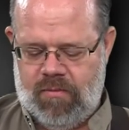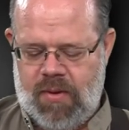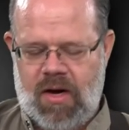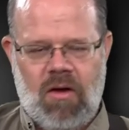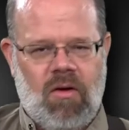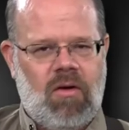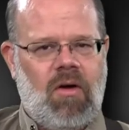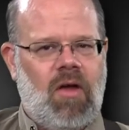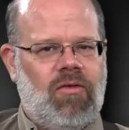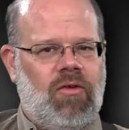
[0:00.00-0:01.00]
pick go
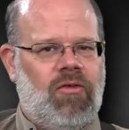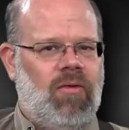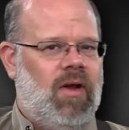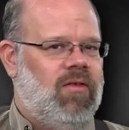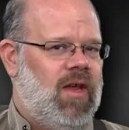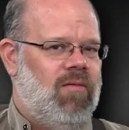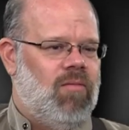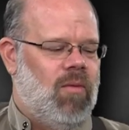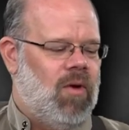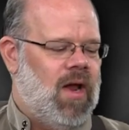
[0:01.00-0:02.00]
across those strings even
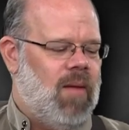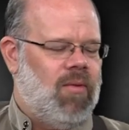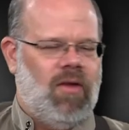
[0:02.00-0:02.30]
when we're not